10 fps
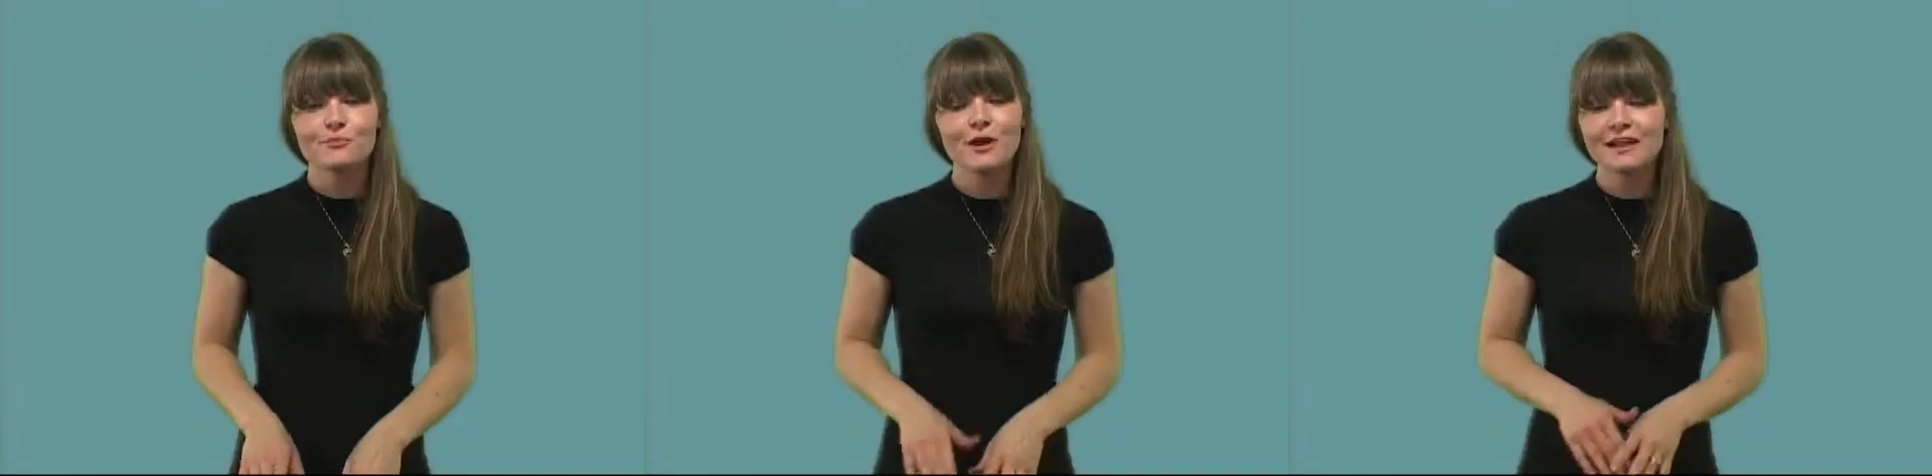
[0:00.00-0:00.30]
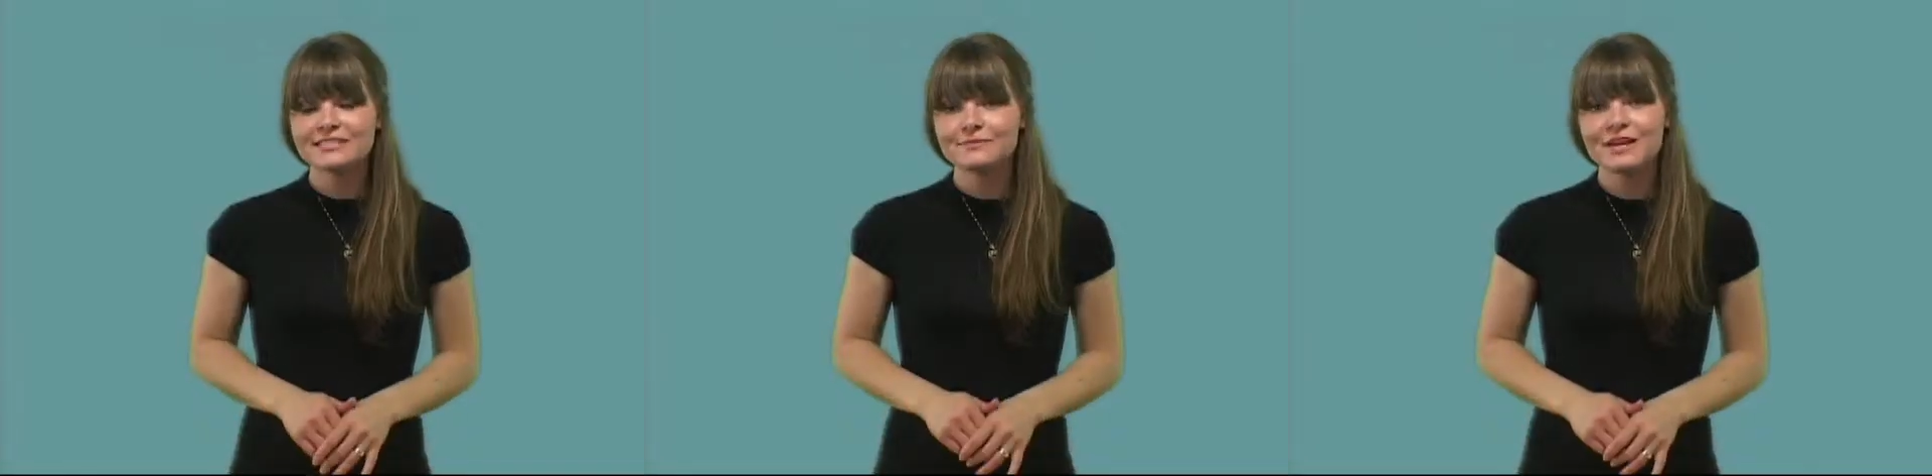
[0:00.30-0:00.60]

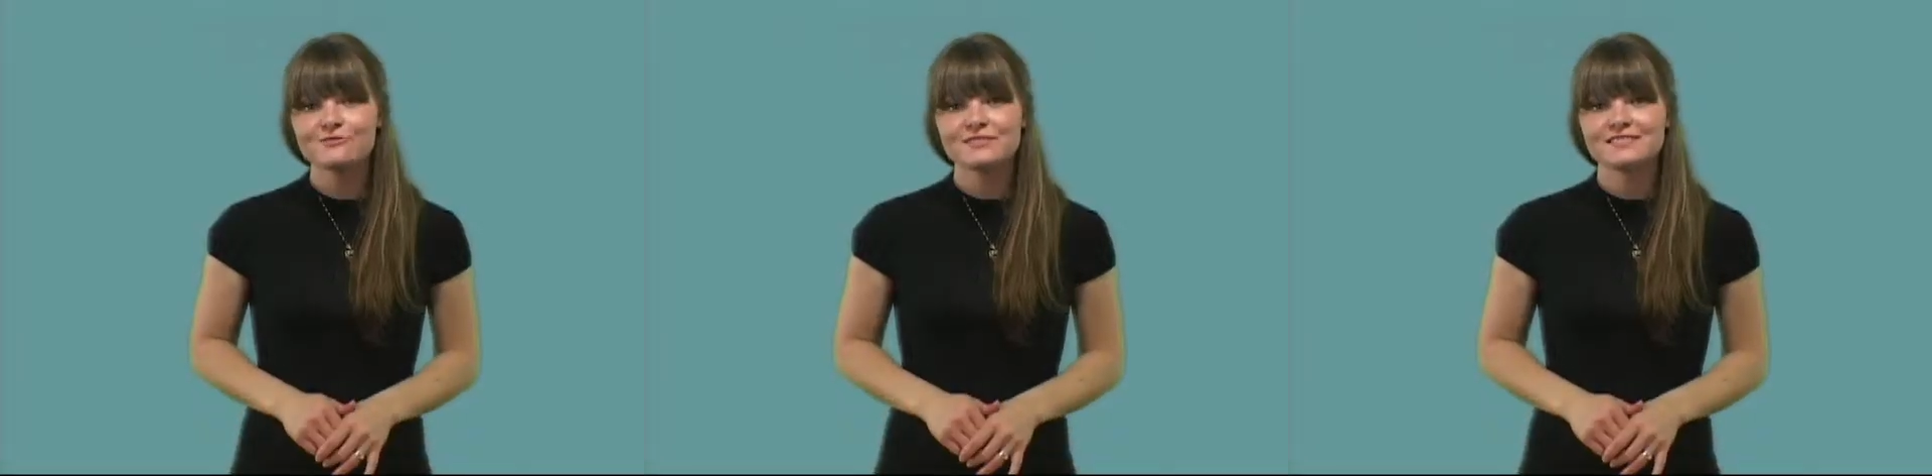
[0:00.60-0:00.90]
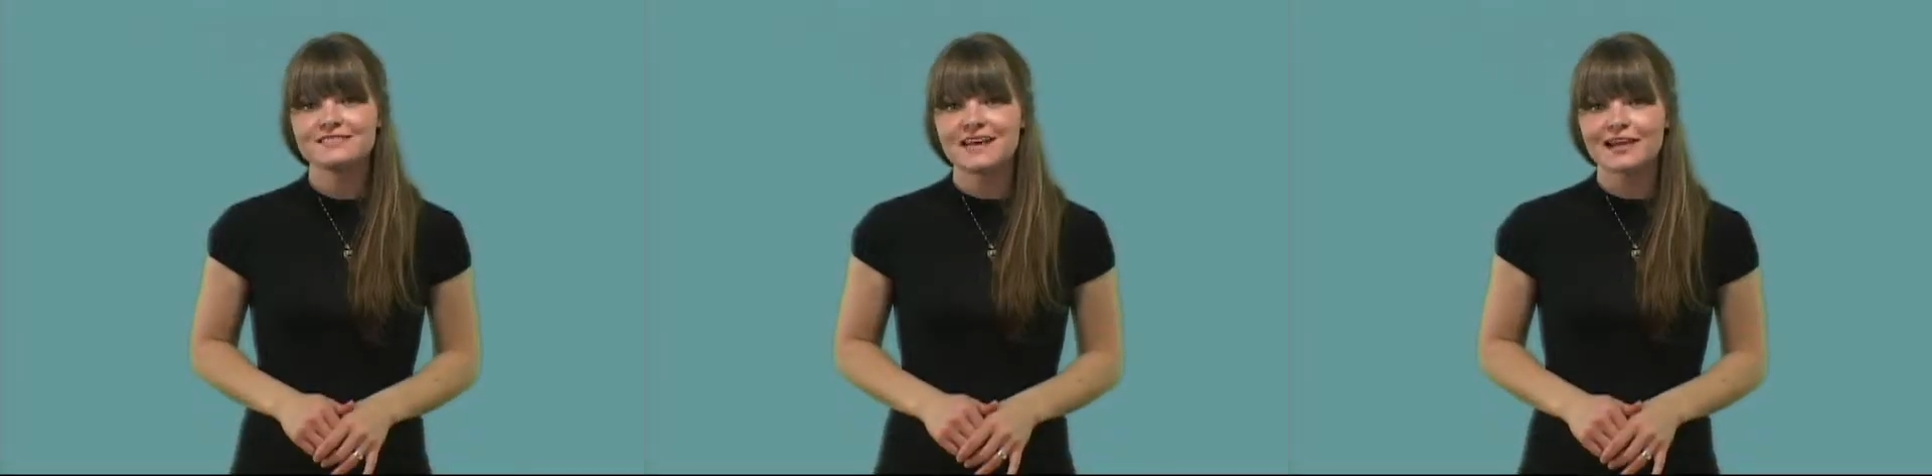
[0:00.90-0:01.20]
Practi-Man was
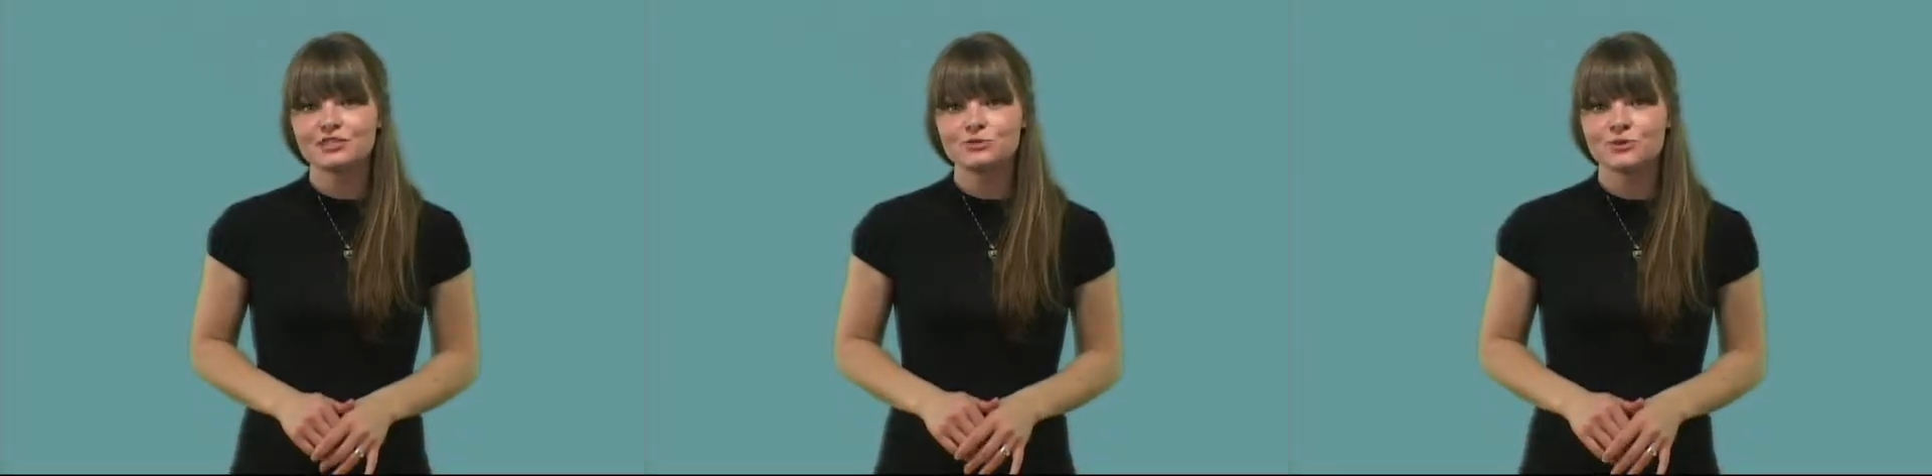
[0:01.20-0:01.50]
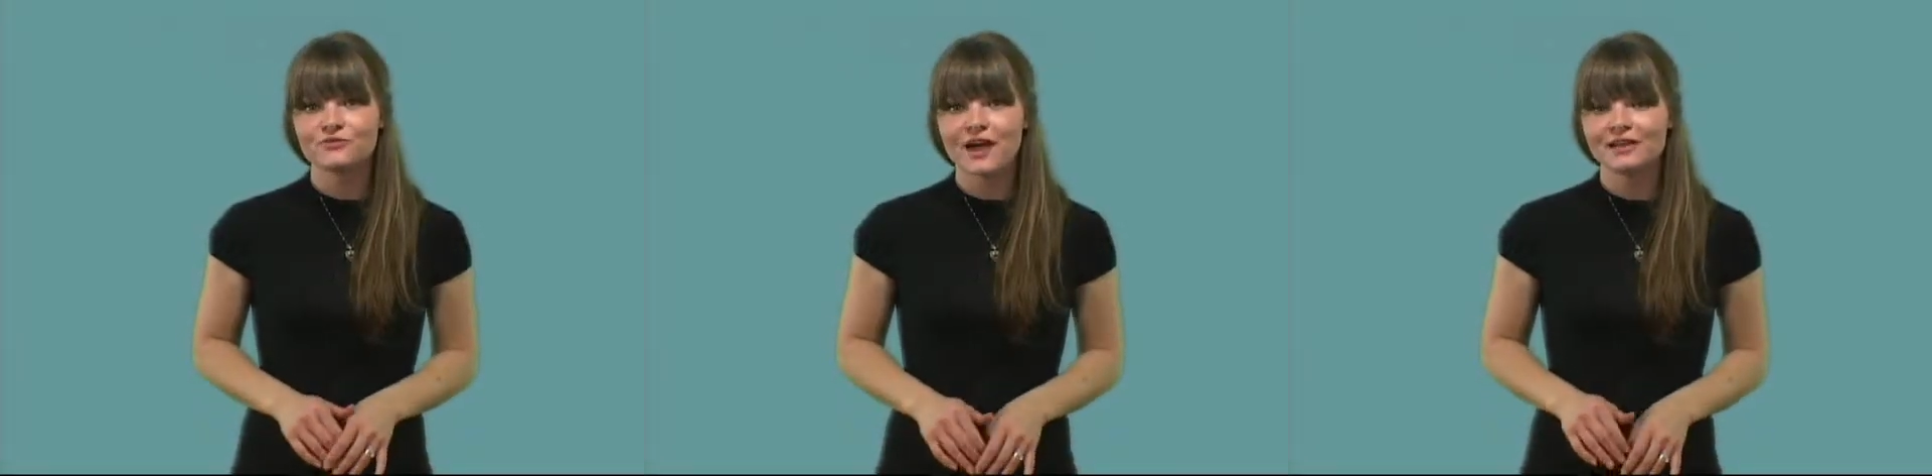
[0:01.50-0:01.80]
designed to
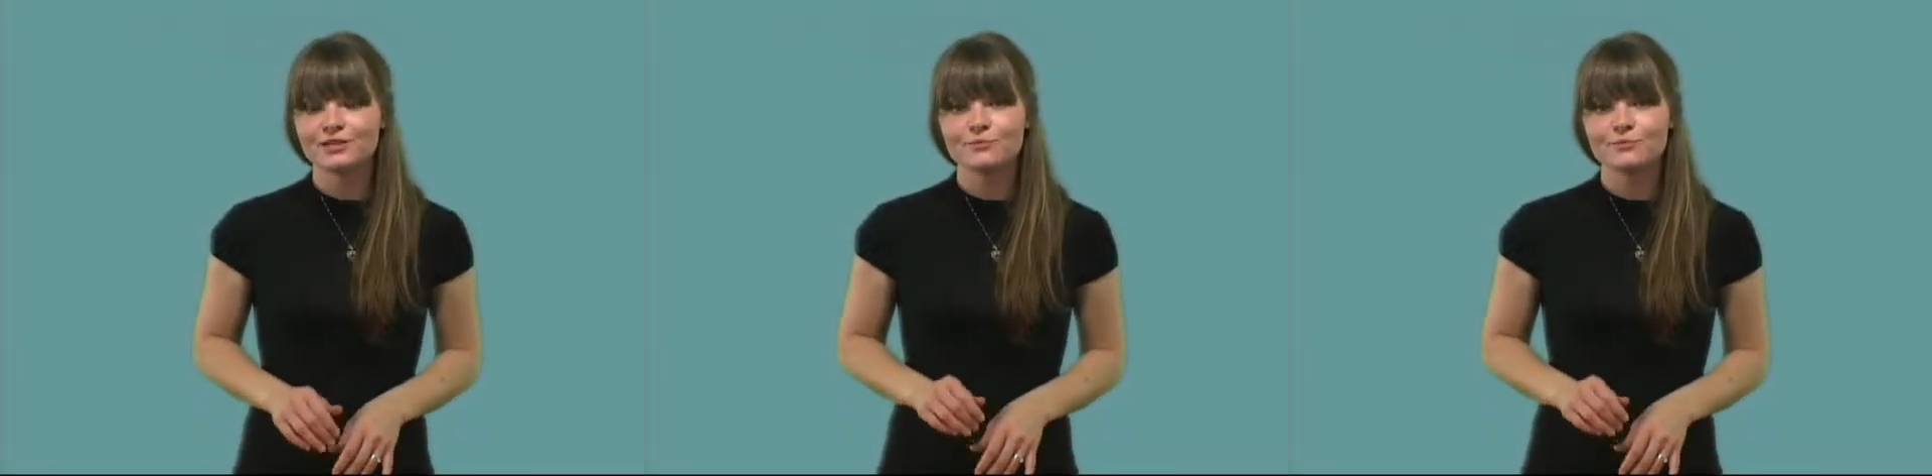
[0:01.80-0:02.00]
provide